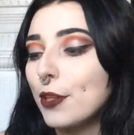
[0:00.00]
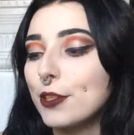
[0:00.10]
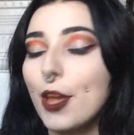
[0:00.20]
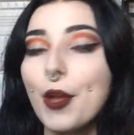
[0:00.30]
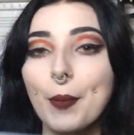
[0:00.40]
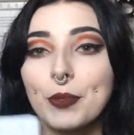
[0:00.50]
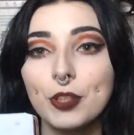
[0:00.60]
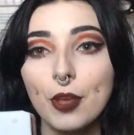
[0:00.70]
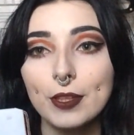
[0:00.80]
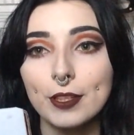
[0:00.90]
so I'm
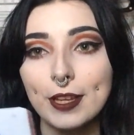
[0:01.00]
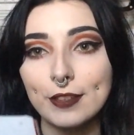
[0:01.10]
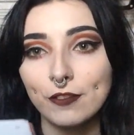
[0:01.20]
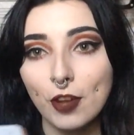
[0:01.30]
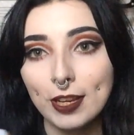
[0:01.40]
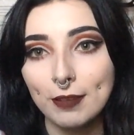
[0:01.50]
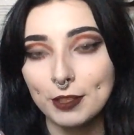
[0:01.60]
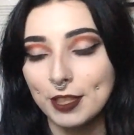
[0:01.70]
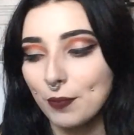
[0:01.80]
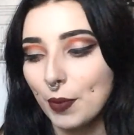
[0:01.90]
so excited to finally
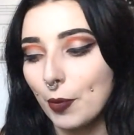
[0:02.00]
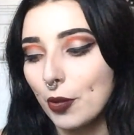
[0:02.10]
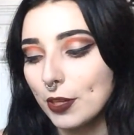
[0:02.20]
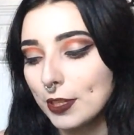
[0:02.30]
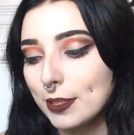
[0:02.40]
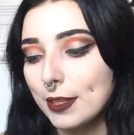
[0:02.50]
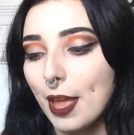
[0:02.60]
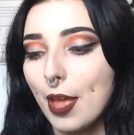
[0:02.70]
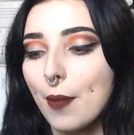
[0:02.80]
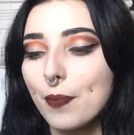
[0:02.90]
receive my box
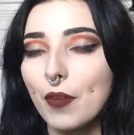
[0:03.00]
um,